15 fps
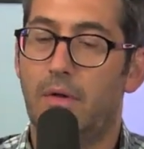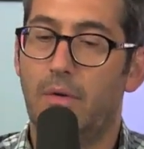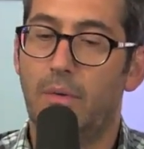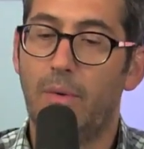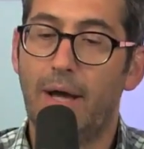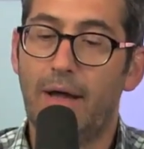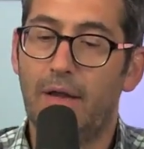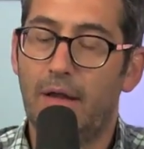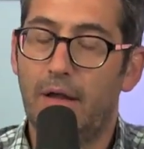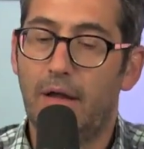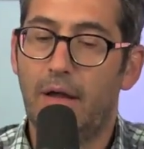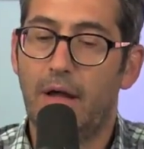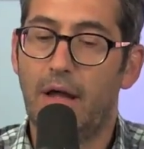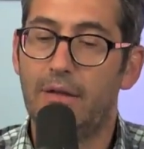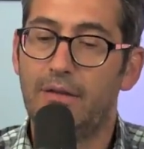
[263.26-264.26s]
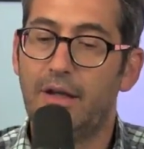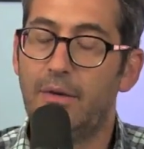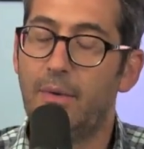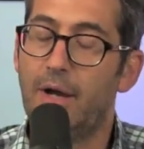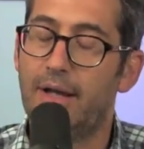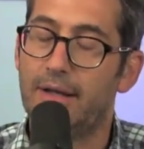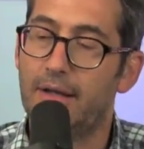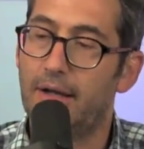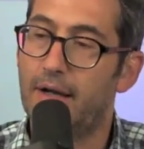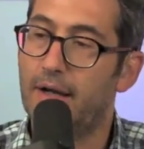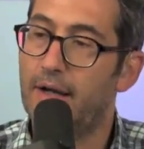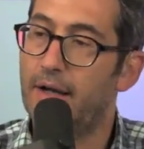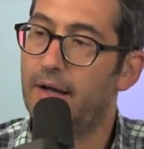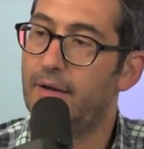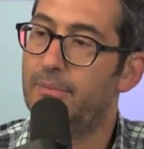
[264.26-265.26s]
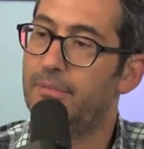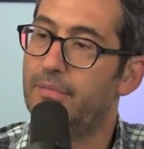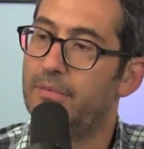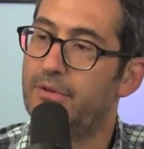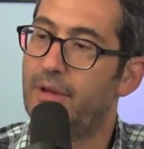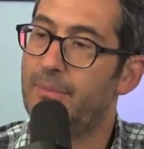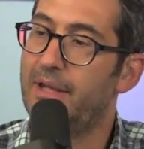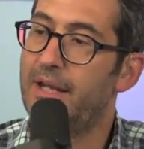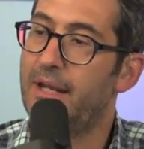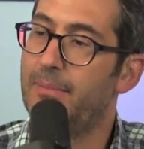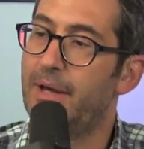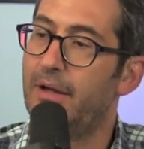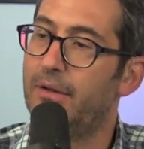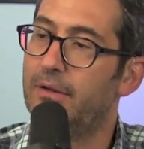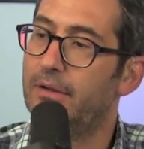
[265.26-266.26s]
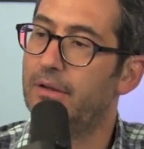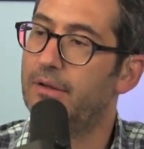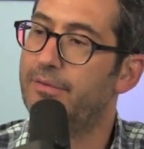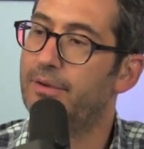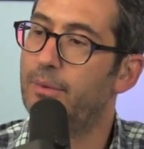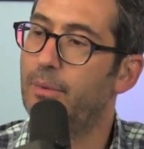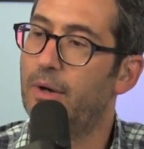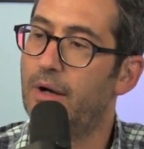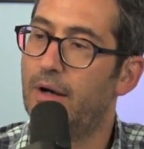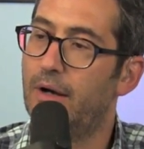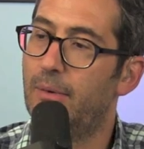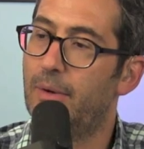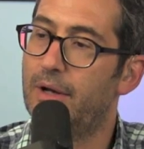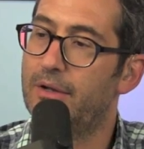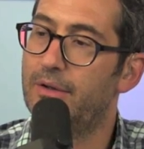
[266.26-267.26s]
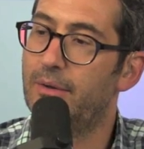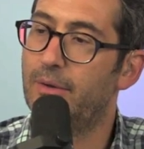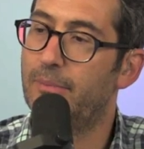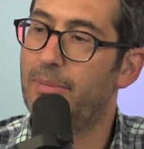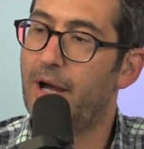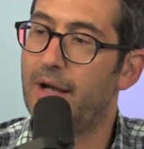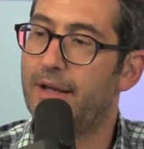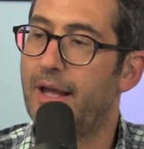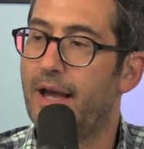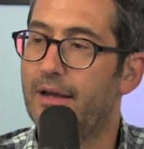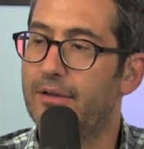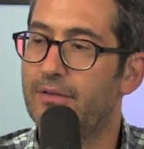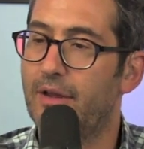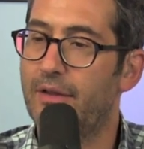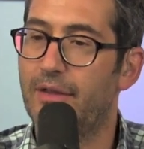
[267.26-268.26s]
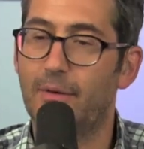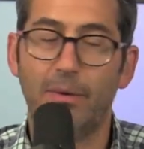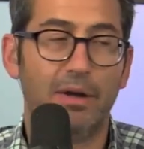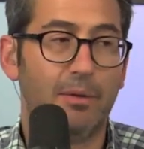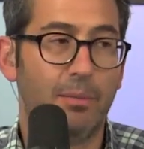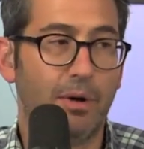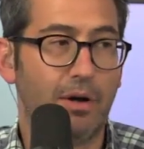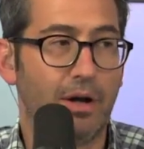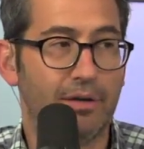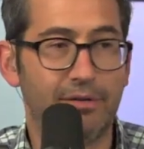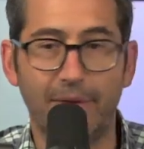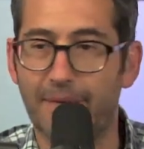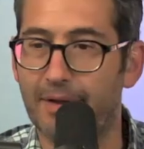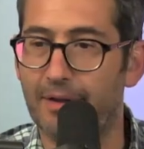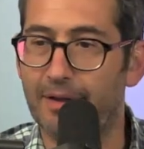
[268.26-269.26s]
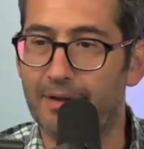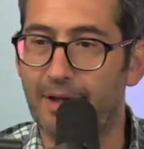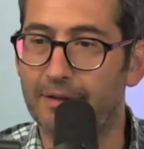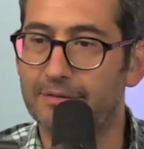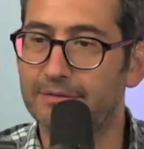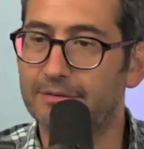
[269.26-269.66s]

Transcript: Well, I'll tell you what. Um, send me an email if you uh, want to do a podcast. I think we could work on something like that.